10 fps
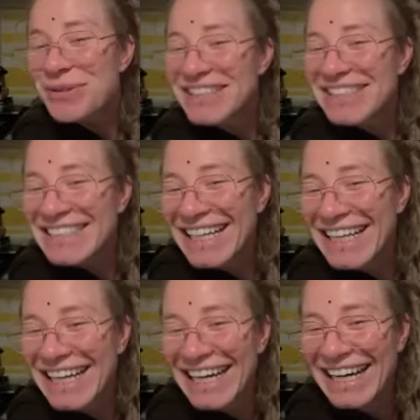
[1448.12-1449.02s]
women,
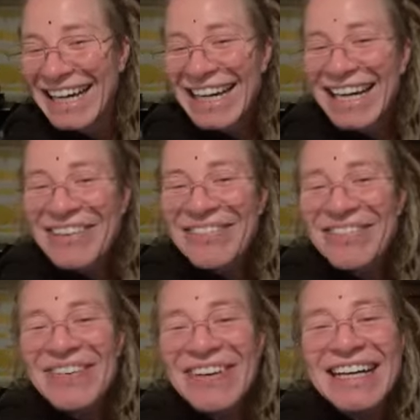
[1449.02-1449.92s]

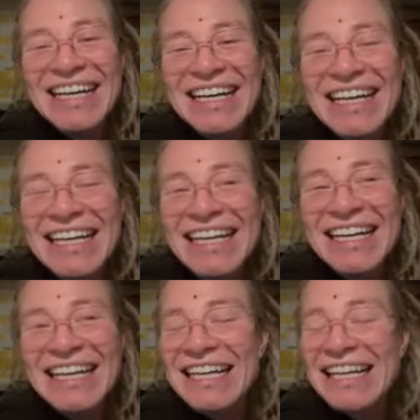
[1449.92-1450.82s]

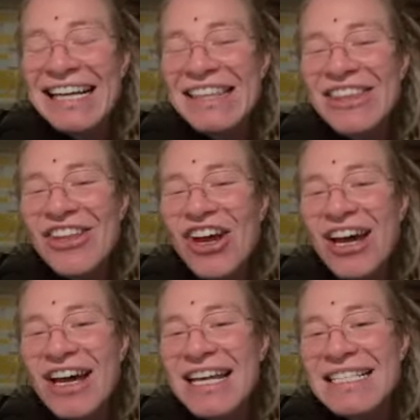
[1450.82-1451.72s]
but
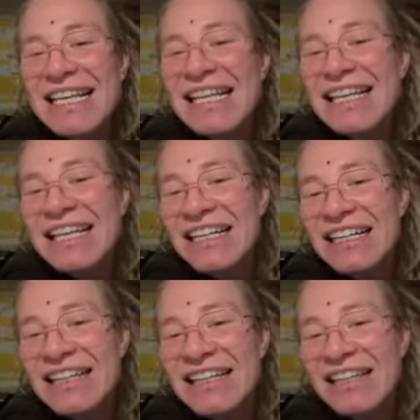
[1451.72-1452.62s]
not as a leader.
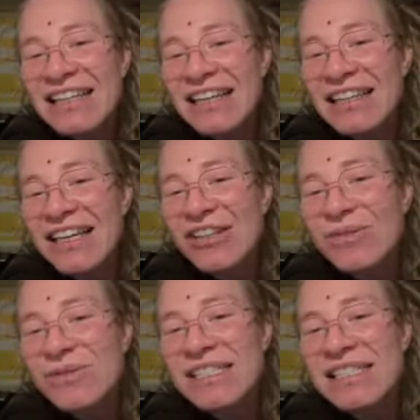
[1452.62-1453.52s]
Like, they
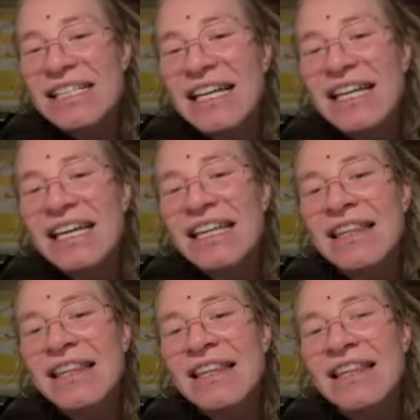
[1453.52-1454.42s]
don't see
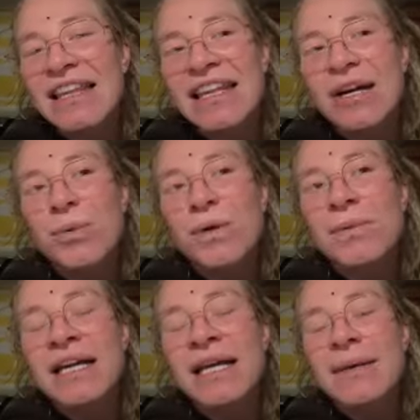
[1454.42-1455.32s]
it that a
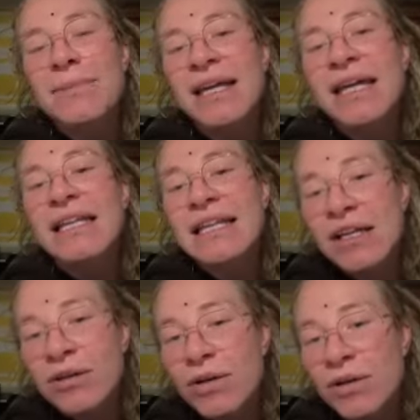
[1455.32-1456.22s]
woman can be a
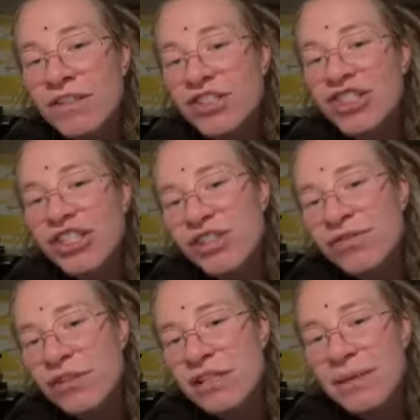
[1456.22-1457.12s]
leader of a
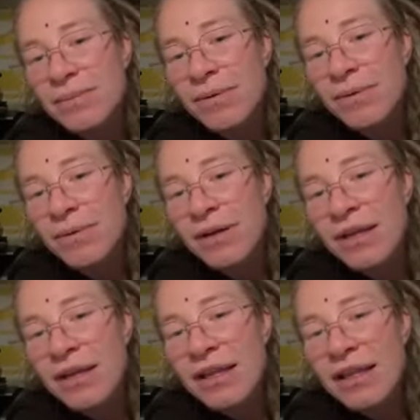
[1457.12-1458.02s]
church, for example.
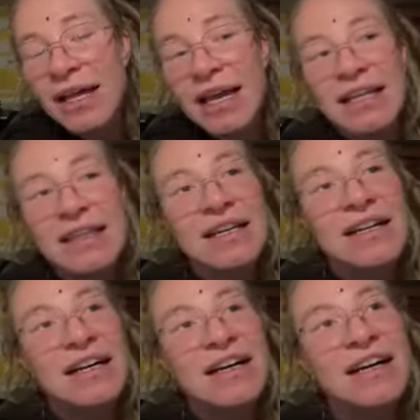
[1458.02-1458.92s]
Like,
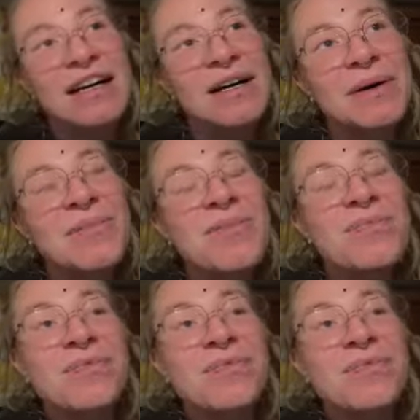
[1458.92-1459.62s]
the